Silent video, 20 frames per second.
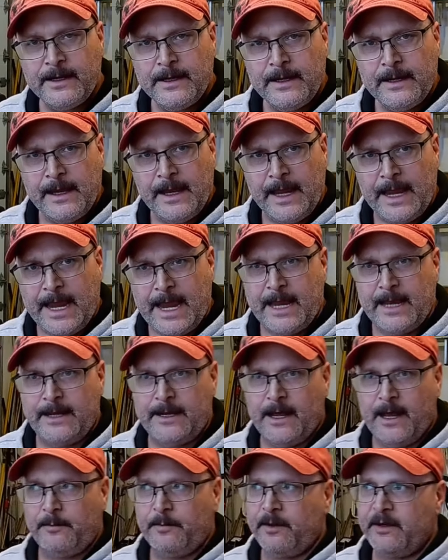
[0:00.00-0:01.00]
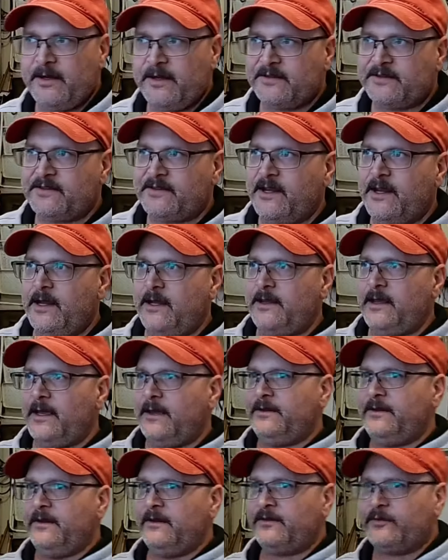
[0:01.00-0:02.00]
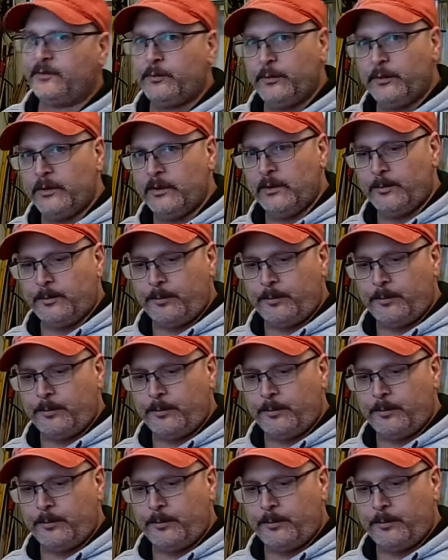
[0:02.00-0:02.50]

And I'm going to say that this will